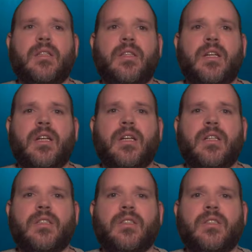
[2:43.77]

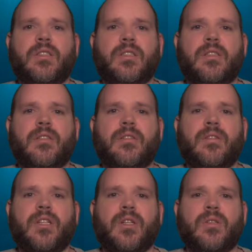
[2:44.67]
There's,
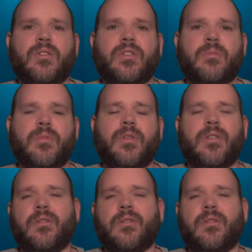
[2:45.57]
you know, some